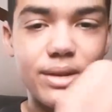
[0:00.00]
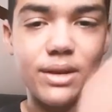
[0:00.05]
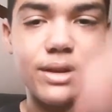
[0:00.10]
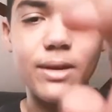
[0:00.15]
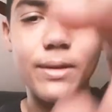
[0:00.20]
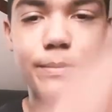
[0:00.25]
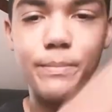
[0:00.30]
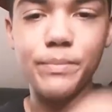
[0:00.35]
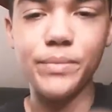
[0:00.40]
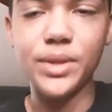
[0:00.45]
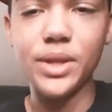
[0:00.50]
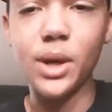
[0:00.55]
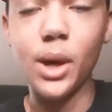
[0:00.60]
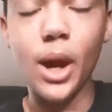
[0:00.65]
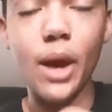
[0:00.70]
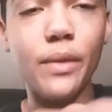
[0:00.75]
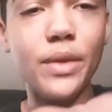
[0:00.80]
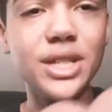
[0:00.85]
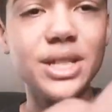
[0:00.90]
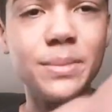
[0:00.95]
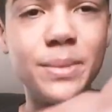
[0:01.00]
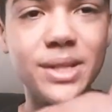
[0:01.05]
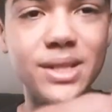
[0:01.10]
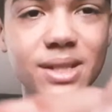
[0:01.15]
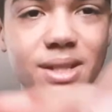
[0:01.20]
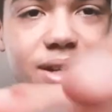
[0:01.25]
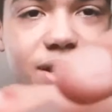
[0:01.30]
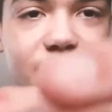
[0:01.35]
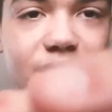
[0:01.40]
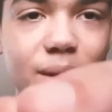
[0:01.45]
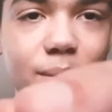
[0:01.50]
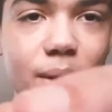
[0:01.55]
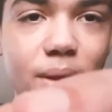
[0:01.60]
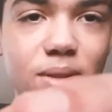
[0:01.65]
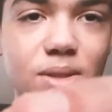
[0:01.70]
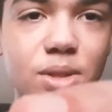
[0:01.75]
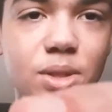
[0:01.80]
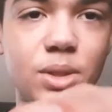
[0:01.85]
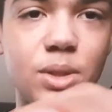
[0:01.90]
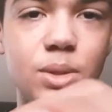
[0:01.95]
Um, oh yeah, this piece is gonna come
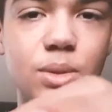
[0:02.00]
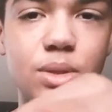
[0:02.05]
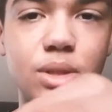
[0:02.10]
out too.